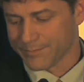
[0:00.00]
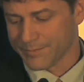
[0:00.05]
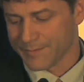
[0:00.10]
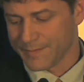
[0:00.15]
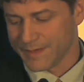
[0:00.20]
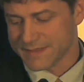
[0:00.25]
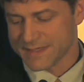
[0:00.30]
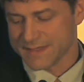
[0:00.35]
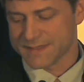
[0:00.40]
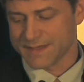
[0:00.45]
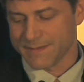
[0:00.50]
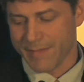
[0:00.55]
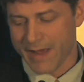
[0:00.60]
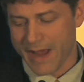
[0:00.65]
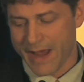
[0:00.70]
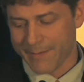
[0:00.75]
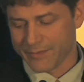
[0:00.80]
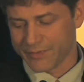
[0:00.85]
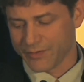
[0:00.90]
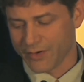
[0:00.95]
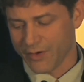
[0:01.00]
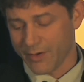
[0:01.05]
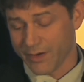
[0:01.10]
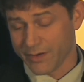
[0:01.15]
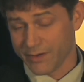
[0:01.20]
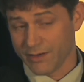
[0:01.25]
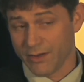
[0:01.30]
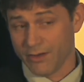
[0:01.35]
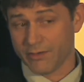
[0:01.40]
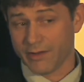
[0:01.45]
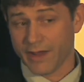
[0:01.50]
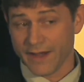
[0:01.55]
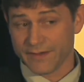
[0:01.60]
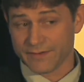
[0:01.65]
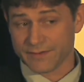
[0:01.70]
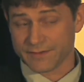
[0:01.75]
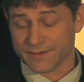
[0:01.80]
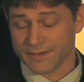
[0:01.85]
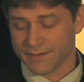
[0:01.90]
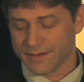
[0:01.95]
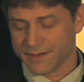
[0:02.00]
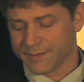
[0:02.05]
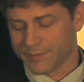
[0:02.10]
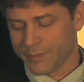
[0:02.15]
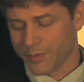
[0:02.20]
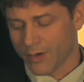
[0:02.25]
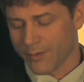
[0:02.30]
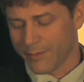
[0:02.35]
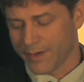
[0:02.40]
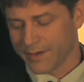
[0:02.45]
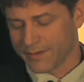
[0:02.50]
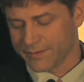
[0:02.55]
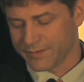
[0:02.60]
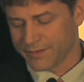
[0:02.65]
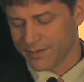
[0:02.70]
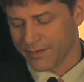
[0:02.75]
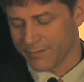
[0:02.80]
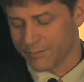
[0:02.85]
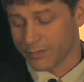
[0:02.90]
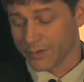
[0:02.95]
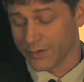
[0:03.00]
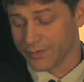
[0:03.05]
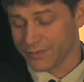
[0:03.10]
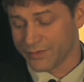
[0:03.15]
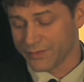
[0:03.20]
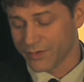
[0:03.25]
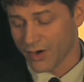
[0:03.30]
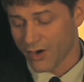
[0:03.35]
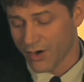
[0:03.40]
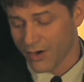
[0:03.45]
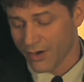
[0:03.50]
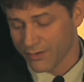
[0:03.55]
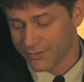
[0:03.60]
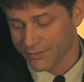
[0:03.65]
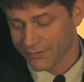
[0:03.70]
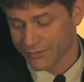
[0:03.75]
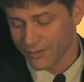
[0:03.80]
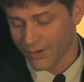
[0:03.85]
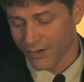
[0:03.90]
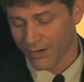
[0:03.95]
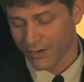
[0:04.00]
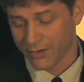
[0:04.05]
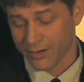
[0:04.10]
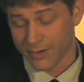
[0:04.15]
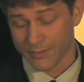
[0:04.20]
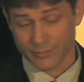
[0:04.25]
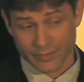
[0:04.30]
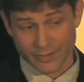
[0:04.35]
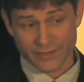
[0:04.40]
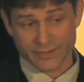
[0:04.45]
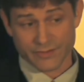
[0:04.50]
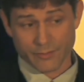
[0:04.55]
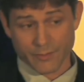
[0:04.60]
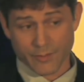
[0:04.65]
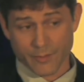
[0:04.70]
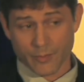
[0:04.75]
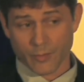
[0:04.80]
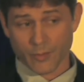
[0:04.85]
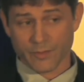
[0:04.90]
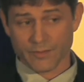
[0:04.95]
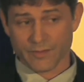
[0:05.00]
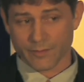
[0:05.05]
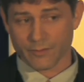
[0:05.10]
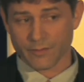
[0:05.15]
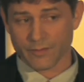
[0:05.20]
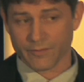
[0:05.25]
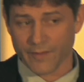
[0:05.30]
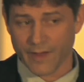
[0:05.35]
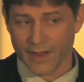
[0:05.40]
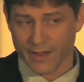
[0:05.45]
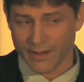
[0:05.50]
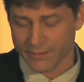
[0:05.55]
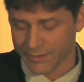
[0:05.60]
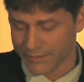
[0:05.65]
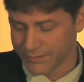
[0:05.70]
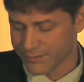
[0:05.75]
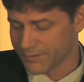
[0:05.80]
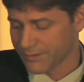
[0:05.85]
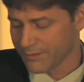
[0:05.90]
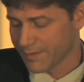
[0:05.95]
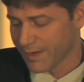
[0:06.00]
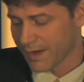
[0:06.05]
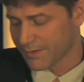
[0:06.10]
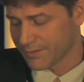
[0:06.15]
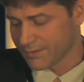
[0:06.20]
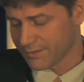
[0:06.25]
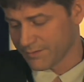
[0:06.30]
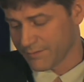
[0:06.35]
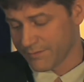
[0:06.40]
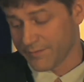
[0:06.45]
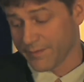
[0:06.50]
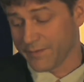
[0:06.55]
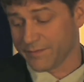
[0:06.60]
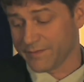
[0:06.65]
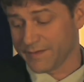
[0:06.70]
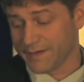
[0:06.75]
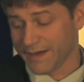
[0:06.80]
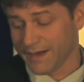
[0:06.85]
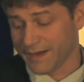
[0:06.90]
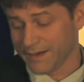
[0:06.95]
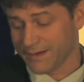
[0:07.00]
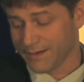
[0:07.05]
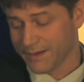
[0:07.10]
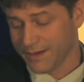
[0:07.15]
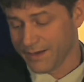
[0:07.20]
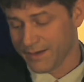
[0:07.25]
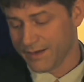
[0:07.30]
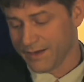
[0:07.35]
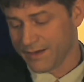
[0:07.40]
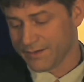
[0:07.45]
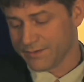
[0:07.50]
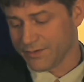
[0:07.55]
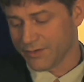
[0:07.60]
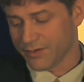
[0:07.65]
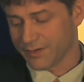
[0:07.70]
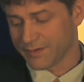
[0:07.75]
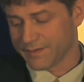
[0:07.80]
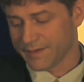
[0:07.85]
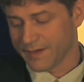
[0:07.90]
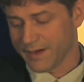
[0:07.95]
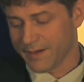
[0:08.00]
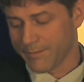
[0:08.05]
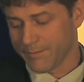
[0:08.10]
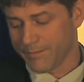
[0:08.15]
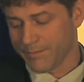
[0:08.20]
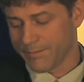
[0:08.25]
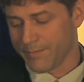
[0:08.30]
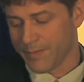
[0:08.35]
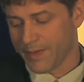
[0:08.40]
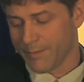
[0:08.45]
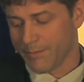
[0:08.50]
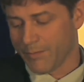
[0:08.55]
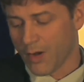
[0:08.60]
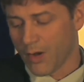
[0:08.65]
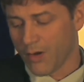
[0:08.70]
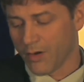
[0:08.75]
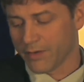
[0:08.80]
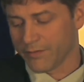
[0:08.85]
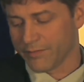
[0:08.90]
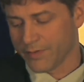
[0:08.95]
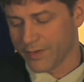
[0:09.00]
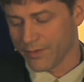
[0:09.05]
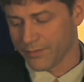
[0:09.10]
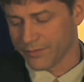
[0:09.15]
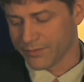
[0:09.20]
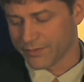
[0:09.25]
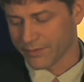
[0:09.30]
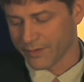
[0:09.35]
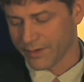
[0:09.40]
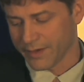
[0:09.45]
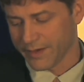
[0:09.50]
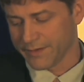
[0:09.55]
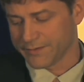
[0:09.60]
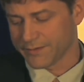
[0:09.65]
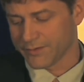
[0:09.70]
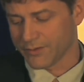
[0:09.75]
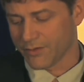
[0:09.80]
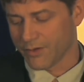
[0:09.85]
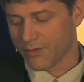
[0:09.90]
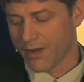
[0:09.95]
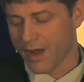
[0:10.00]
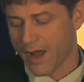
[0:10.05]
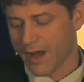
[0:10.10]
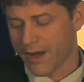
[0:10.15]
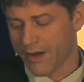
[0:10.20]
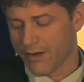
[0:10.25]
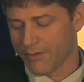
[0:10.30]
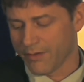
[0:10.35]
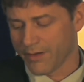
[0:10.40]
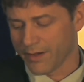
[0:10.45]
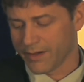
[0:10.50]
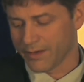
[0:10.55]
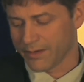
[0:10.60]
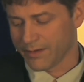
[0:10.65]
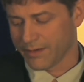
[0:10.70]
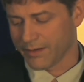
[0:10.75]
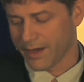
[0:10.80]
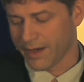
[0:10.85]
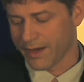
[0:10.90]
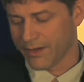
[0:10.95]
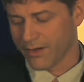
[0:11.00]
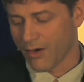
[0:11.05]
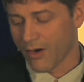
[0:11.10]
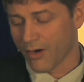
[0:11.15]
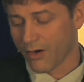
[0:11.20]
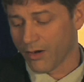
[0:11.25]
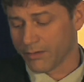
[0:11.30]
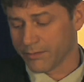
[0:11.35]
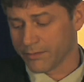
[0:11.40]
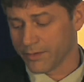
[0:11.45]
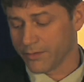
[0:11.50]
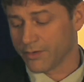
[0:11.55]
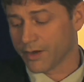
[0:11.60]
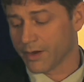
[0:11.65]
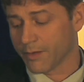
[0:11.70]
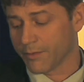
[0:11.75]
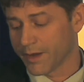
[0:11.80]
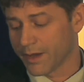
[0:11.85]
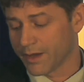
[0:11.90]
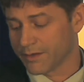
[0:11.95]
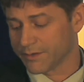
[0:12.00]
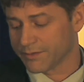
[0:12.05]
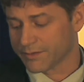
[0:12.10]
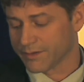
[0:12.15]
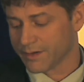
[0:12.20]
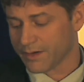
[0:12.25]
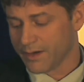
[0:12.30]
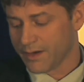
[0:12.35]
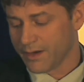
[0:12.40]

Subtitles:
This is a map showing the locations of these permits. So the blue stars are completion reports that were filed in 2015. So you can see the bulk of those are in eastern Ohio and are Utica wells.